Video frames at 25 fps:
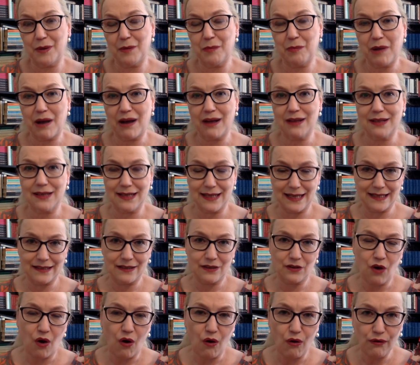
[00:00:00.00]
partly in
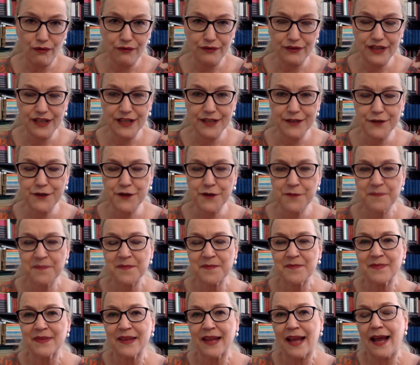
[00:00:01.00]
an orphanage.
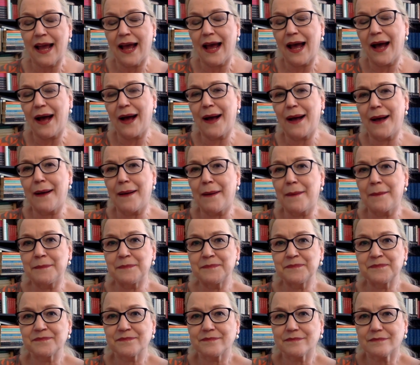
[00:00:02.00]

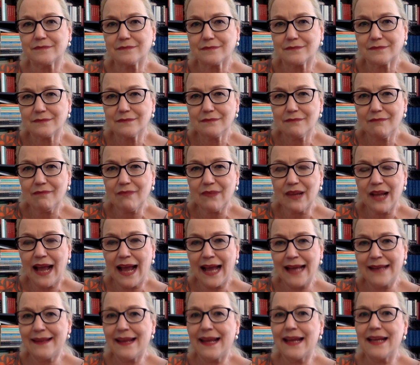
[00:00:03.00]

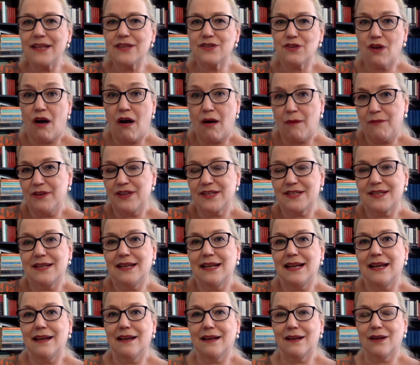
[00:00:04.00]
And there is
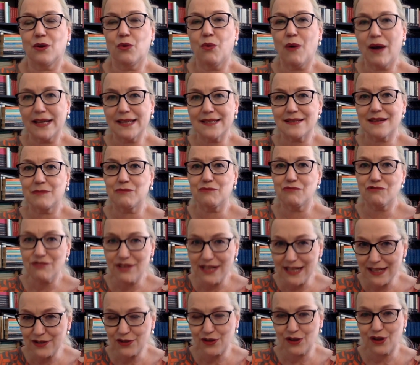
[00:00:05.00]
obviously quite some
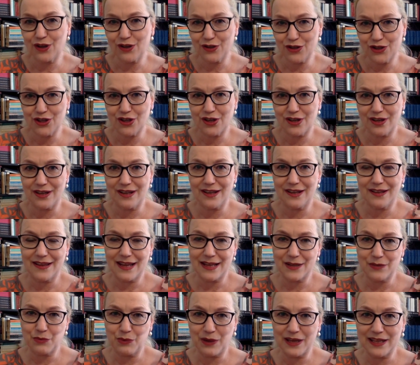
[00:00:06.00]
research
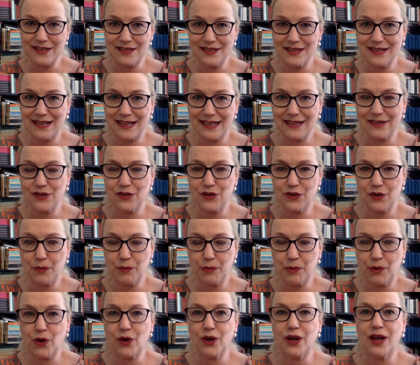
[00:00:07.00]
that went into the
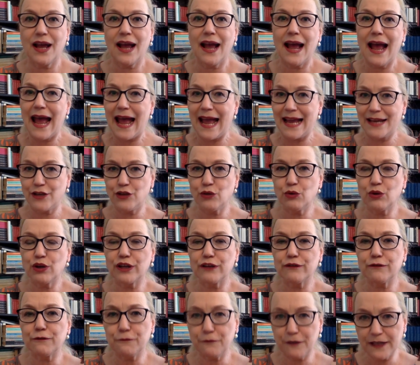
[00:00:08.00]
book, and you
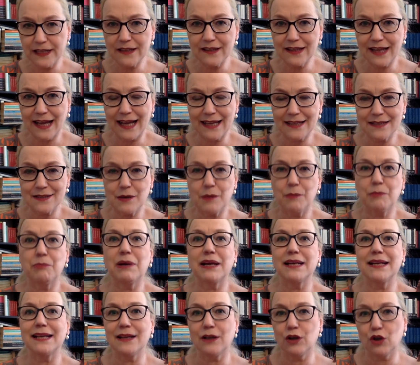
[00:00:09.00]
can feel that,
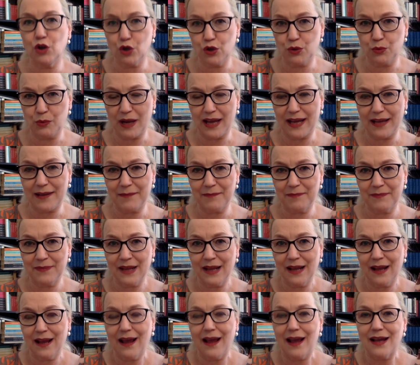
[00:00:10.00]
but in a good way.
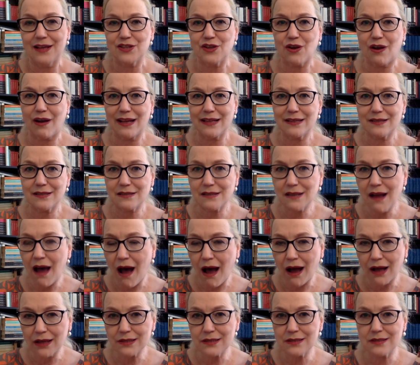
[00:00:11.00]
So it's
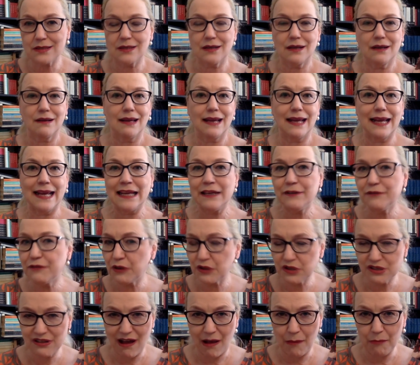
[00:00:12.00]
not
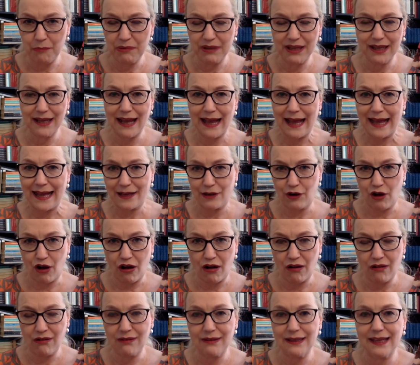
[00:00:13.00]
info dumping at
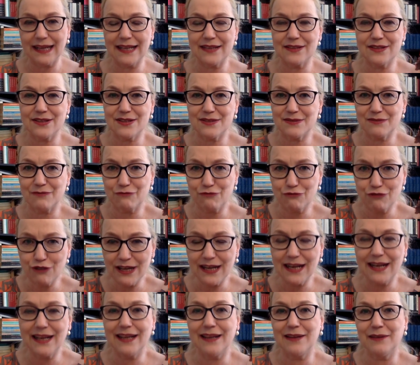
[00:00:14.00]
all. It's
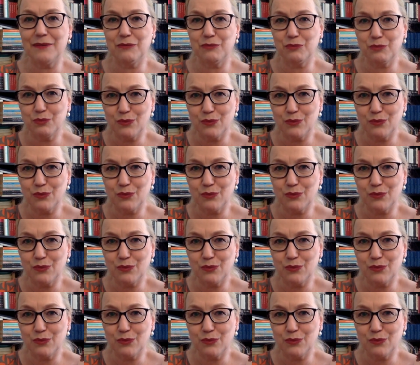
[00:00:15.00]
really,